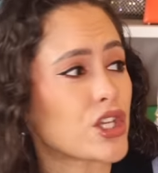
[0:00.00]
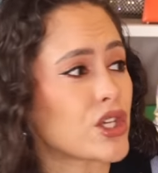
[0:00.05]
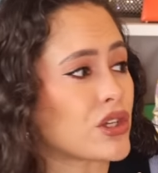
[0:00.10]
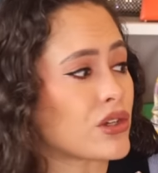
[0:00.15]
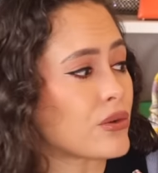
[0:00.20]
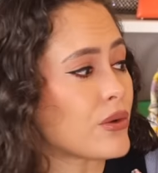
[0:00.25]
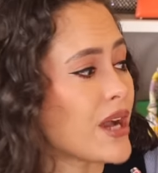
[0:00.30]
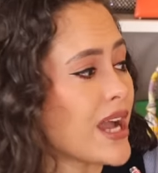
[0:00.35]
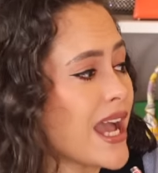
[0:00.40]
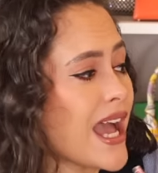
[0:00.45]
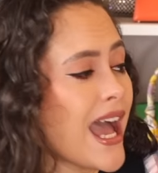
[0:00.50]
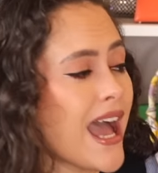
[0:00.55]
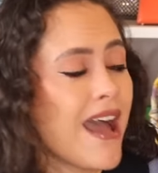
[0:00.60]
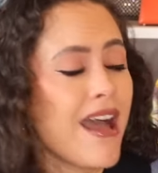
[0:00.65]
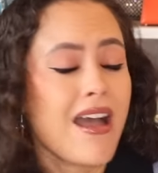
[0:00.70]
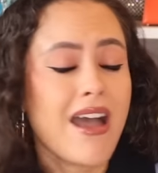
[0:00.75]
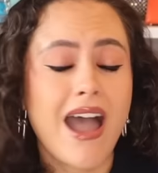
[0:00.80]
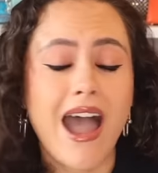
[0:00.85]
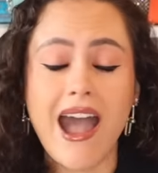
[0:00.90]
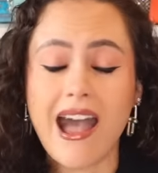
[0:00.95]
who
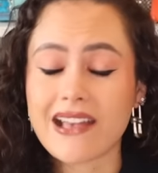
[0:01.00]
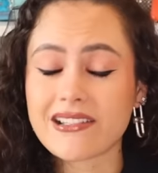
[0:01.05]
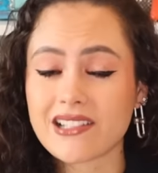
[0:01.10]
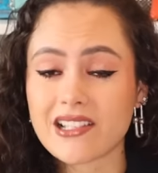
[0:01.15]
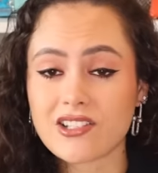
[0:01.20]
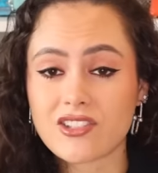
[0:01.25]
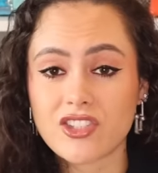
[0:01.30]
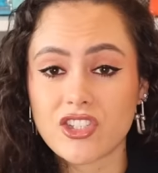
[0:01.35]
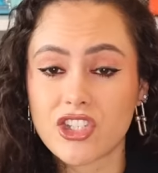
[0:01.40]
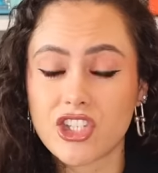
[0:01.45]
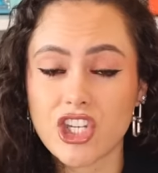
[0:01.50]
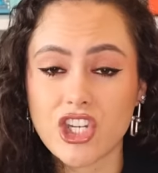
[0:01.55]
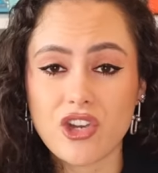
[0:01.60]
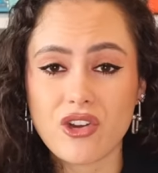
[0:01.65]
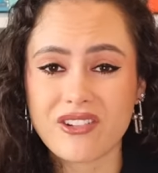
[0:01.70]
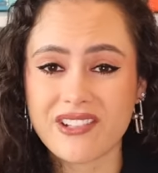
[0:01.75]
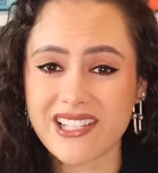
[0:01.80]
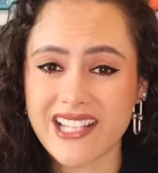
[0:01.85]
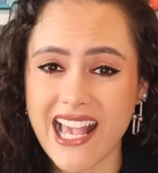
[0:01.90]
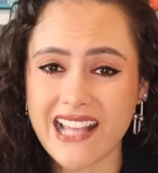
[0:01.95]
has a
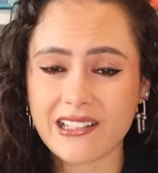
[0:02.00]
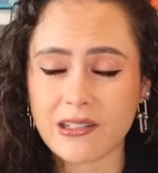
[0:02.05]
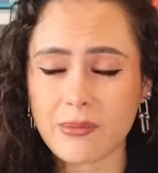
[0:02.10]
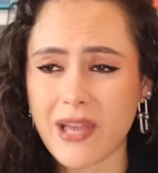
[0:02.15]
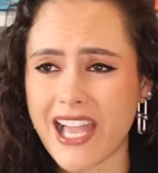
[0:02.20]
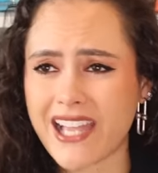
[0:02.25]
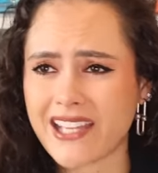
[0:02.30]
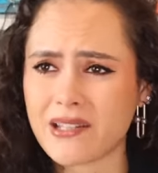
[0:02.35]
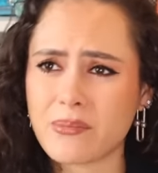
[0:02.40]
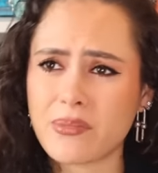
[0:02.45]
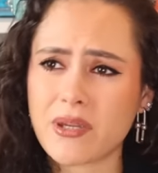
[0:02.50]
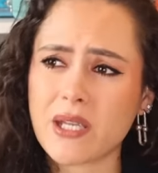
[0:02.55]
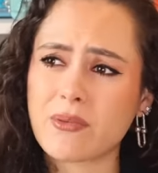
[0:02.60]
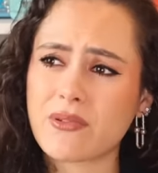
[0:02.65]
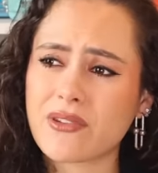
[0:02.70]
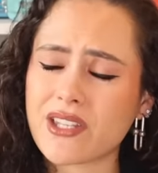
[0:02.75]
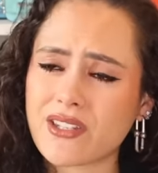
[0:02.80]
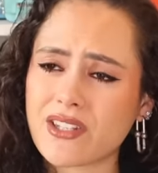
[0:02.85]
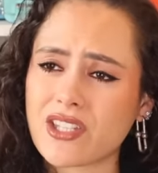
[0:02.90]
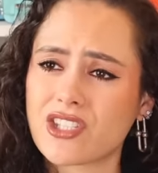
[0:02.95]
Dior saddlebag and
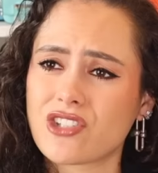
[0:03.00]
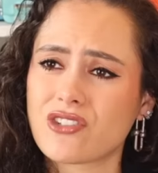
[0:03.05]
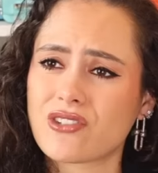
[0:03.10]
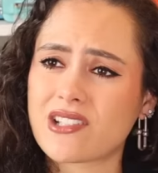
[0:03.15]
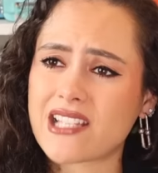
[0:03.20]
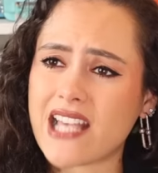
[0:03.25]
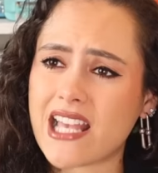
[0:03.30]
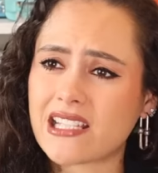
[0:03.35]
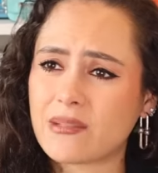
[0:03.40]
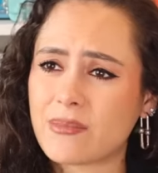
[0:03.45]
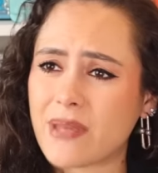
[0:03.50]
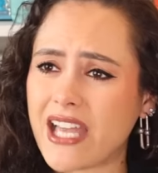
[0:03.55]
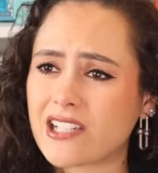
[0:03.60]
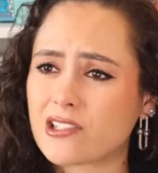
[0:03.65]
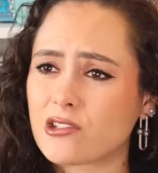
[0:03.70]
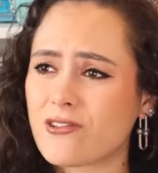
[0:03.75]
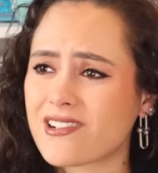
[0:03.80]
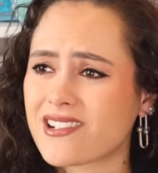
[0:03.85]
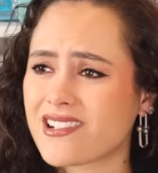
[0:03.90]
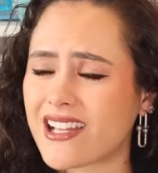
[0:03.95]
people think that Dior saddlebag
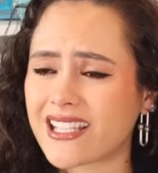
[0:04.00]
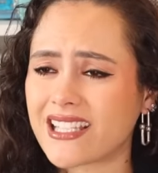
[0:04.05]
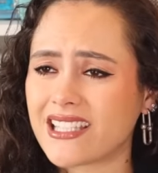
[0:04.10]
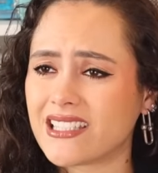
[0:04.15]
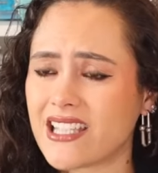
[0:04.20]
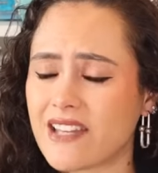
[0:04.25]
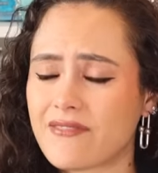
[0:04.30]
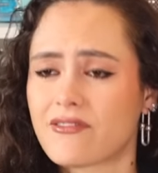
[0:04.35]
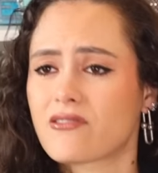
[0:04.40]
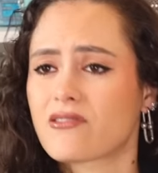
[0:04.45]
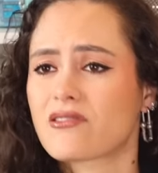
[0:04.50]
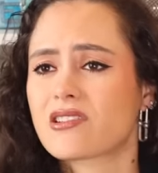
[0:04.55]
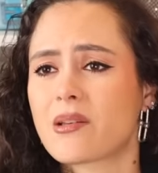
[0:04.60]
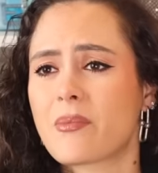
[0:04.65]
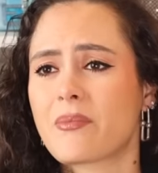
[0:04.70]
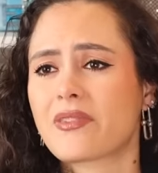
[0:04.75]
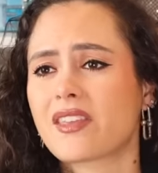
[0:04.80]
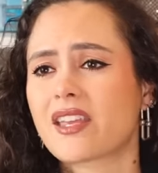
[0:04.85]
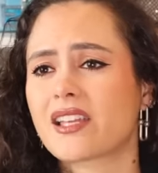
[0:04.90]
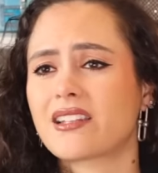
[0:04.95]
looks like a liver or
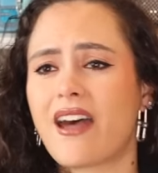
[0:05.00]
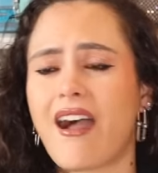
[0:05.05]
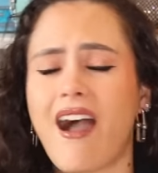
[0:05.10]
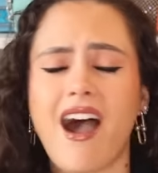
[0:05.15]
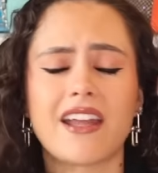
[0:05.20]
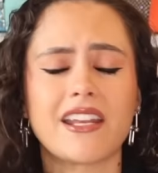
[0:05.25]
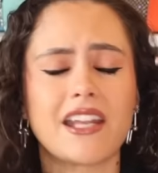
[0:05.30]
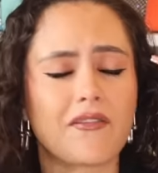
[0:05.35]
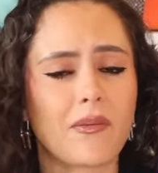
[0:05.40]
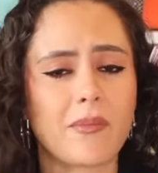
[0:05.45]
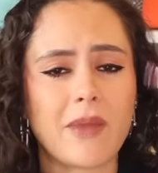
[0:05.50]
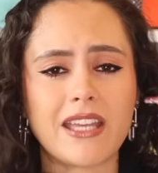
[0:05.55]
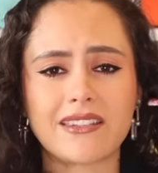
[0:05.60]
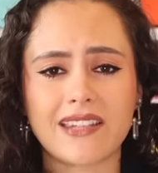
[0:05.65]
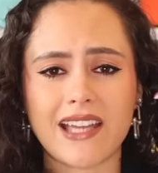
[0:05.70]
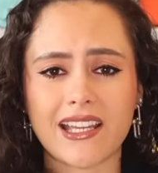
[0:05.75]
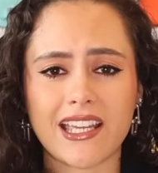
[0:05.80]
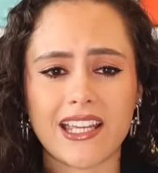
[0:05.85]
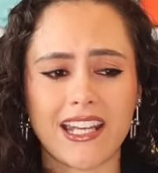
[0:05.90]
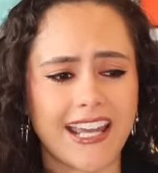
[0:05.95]
something. Like, I never made
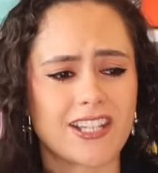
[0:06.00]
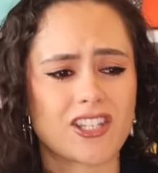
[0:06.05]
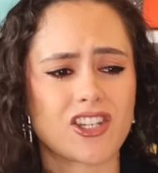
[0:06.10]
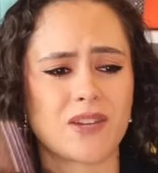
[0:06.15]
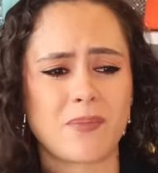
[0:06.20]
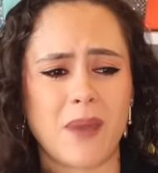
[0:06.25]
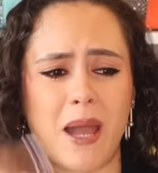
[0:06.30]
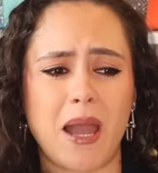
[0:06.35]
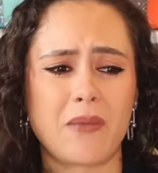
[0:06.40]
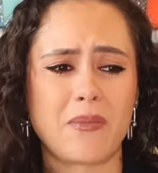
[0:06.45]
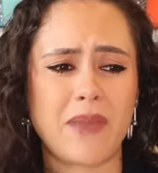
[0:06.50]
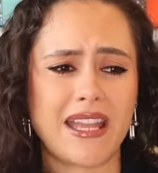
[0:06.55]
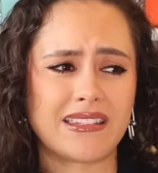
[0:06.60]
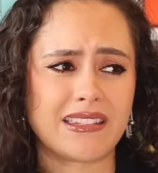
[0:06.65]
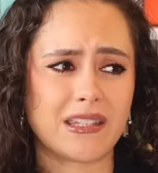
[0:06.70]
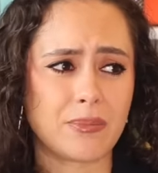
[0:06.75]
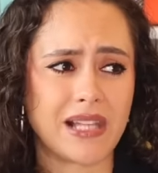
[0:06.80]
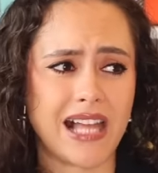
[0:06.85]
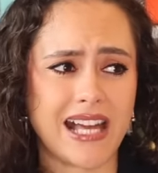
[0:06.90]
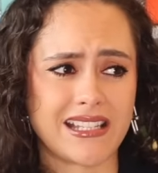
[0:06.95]
that connection, but I
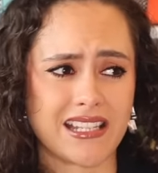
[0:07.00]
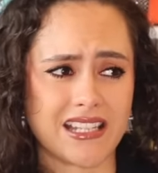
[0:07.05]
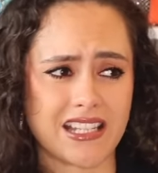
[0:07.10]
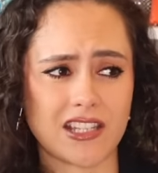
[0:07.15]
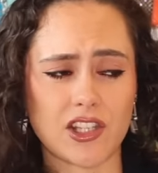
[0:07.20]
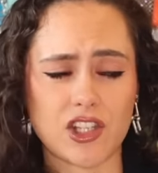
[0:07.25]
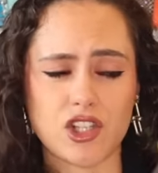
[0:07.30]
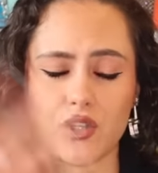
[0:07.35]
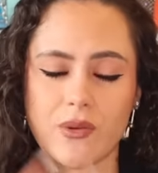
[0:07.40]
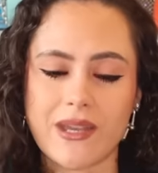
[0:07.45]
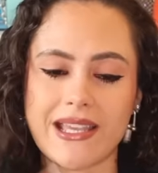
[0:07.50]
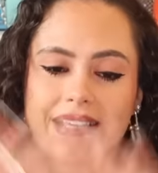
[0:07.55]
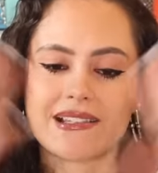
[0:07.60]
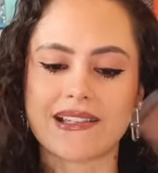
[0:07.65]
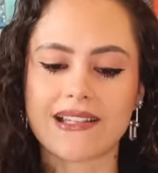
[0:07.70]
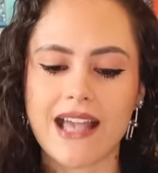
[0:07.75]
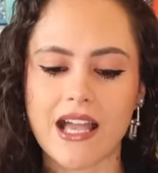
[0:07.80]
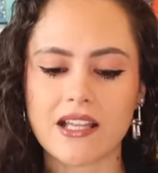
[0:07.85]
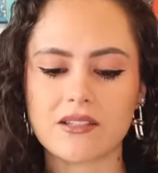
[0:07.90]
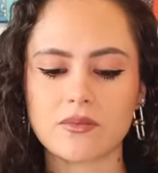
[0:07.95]
made the bladder to the
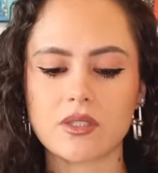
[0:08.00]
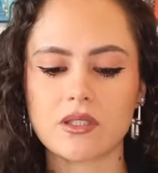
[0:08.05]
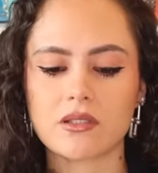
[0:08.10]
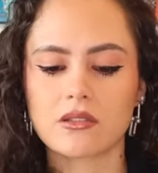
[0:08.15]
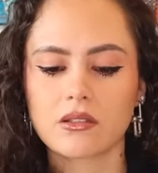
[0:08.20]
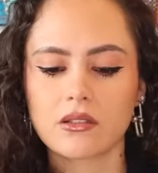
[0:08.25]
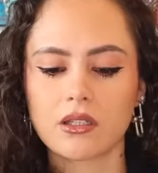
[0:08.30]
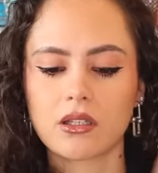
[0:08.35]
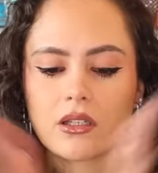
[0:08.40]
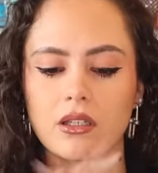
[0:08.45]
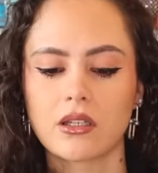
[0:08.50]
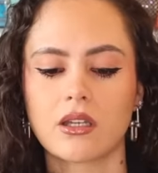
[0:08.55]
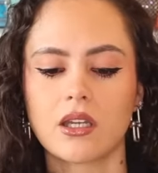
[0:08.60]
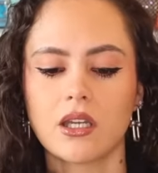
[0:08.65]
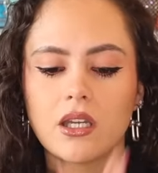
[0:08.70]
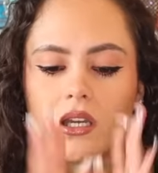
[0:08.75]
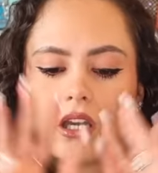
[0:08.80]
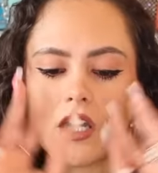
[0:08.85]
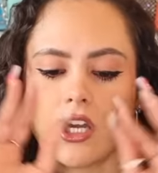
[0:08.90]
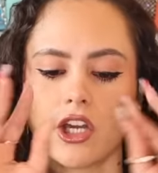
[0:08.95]
squeeze.
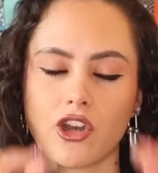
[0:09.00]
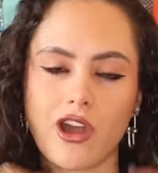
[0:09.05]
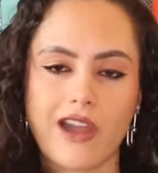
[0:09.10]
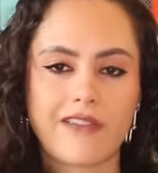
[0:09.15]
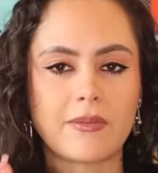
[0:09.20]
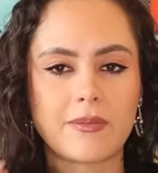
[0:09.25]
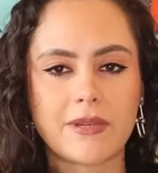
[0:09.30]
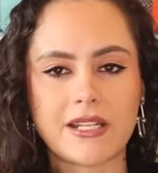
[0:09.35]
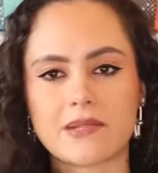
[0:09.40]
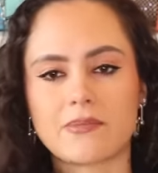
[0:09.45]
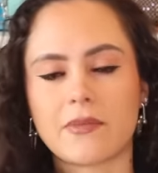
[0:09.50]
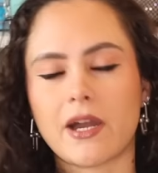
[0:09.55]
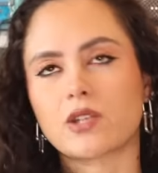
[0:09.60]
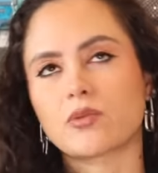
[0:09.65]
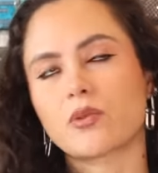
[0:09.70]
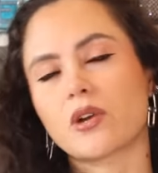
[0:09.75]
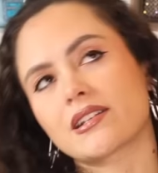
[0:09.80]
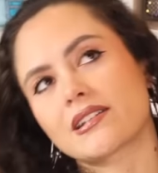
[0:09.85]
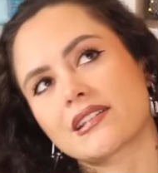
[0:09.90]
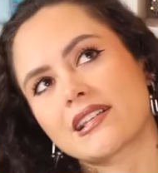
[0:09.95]
Not everybody's mind
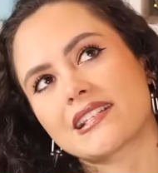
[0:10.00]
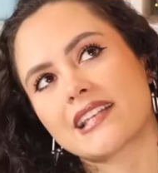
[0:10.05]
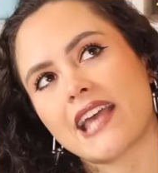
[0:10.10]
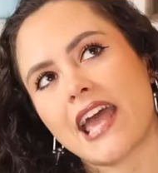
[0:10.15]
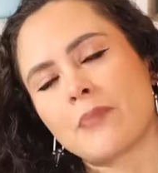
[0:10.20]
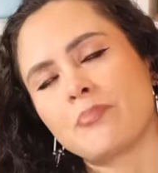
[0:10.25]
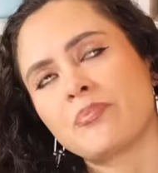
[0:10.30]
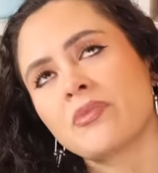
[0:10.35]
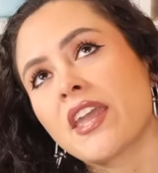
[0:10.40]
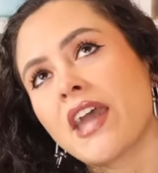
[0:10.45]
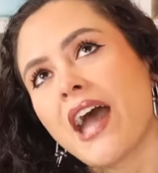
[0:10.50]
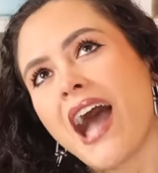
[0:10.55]
works the same.